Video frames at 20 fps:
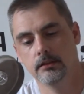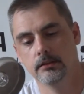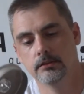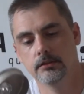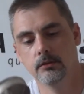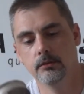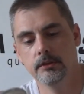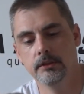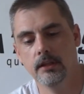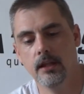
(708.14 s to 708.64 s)

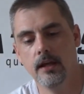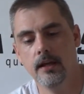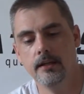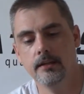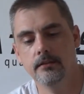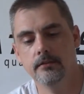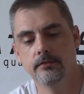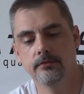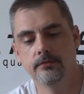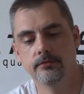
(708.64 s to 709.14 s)
So in light
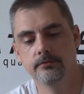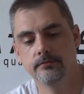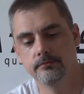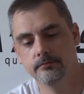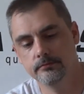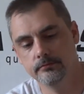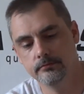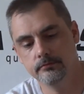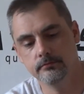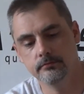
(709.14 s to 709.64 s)
of
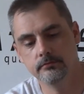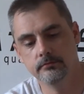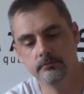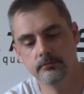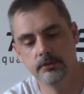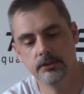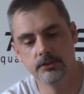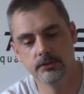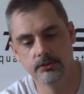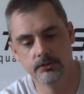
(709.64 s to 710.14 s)

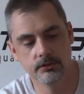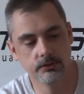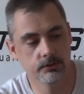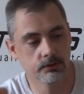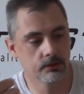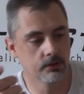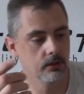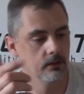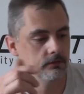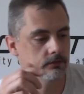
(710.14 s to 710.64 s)
this
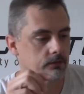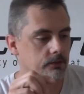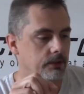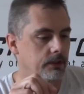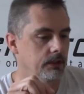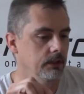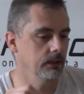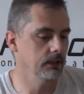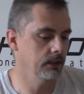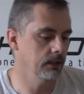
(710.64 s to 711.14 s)

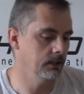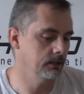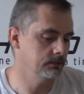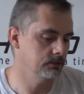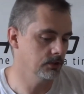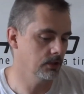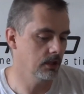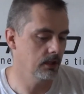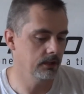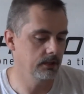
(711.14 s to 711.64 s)
discovery and
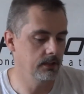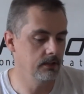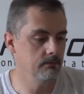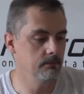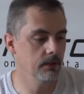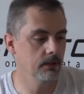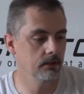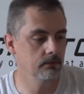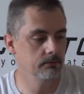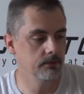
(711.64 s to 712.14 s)
John
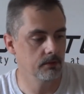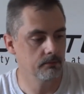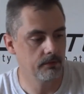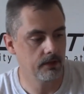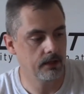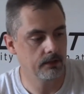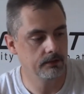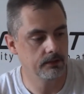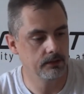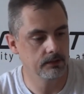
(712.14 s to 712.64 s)
emailing me
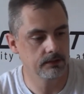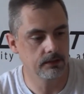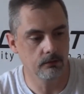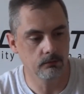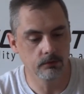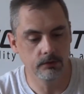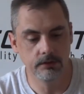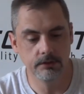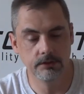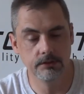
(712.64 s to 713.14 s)
about this, I
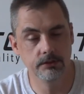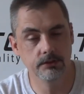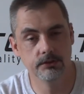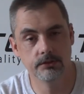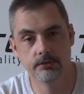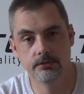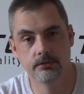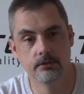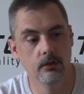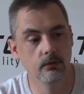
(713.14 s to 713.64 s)
really
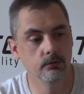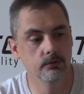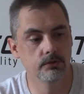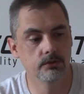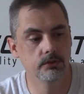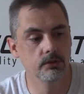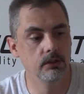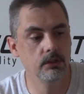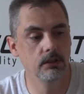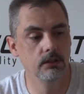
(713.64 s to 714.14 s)
just don't
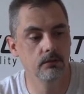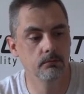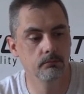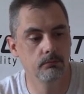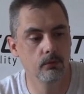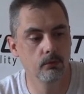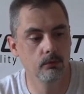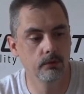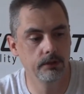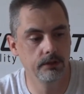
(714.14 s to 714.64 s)
see the
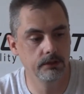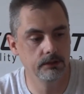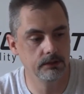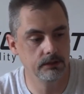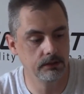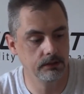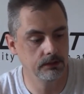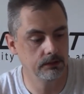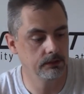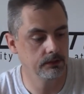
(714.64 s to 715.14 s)
point
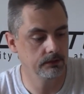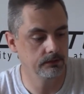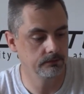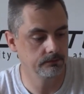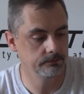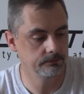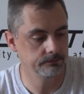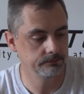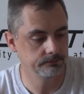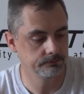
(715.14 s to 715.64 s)

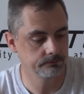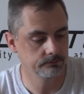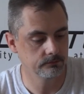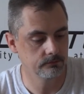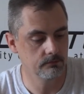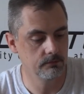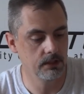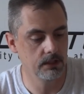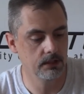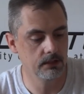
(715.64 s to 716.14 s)
in
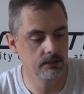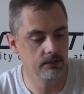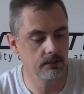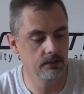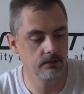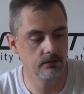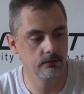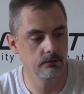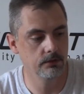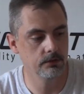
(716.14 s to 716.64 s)
me
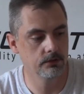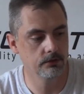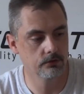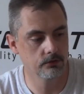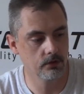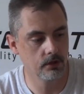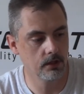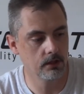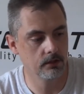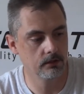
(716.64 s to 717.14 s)
continuing to
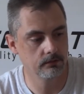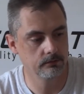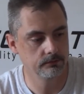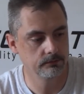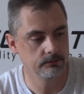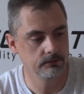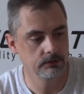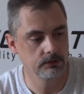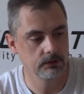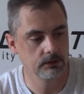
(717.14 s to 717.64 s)
try to
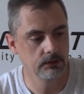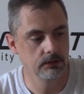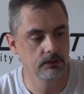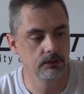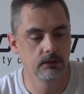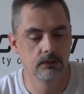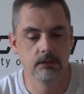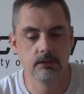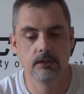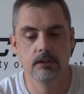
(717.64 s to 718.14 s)

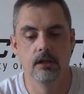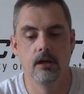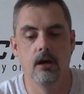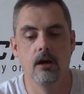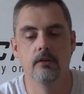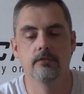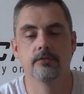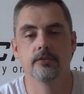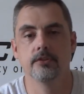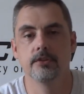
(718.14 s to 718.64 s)

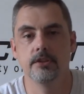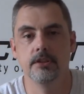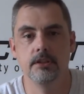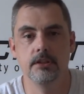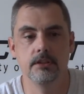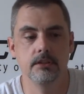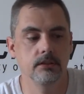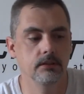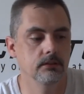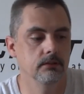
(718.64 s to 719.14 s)
offer
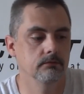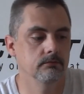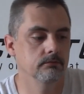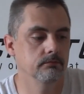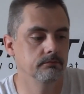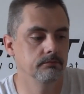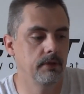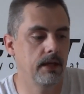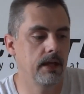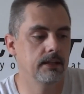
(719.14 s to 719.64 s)
the
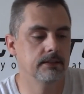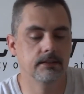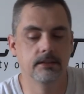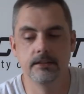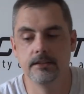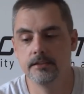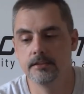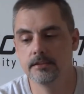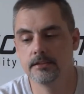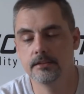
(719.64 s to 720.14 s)

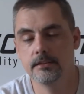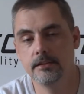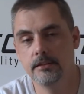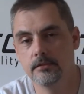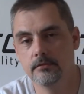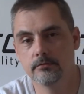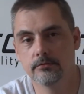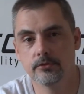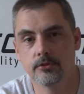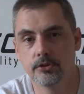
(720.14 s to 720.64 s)
basket and the
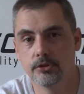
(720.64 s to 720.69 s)
stem for